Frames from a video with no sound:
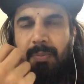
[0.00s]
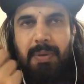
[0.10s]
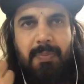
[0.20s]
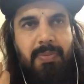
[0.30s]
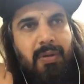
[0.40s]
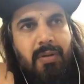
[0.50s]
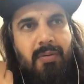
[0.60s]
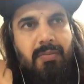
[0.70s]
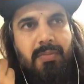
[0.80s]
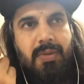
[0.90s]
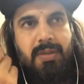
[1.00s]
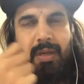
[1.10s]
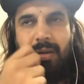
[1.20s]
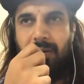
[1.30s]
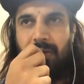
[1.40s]
people just
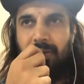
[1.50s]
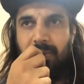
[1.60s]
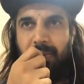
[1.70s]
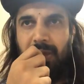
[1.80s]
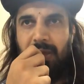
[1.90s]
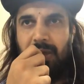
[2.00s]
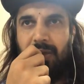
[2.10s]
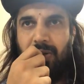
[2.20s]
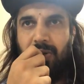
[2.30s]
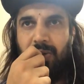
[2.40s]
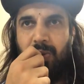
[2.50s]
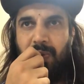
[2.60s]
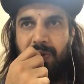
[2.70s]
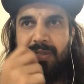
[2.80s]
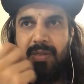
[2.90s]
tell me that, you know, you
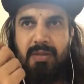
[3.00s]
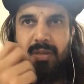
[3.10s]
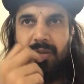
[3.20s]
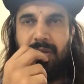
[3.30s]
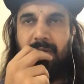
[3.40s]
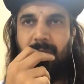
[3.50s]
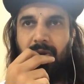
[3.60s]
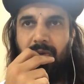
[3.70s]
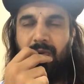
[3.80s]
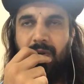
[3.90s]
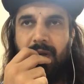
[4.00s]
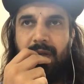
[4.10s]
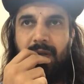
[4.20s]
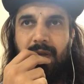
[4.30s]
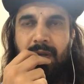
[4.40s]
were very sincere about your work,
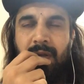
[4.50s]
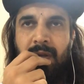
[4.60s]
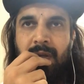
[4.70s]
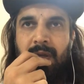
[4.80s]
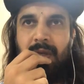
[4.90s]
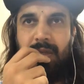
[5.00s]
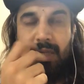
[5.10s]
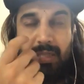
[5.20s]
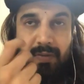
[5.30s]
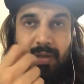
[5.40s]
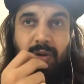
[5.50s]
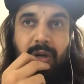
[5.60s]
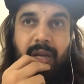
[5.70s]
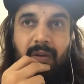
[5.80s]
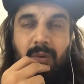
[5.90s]
and then that's why you're
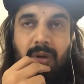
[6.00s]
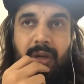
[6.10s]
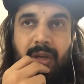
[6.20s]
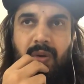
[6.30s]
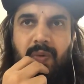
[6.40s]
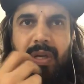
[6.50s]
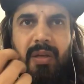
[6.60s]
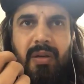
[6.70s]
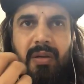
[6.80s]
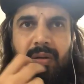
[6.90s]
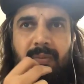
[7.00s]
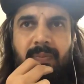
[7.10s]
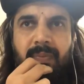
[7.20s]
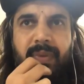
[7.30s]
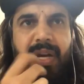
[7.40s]
getting work, and you're very
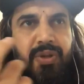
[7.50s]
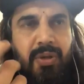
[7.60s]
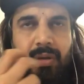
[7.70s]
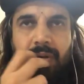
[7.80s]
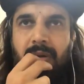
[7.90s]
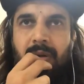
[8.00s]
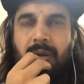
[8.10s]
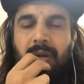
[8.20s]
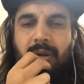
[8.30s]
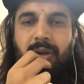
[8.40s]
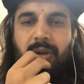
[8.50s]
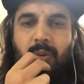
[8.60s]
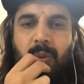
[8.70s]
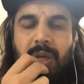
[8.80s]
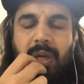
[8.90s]
natural.
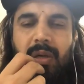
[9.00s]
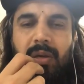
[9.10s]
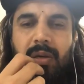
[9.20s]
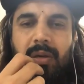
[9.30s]
You're very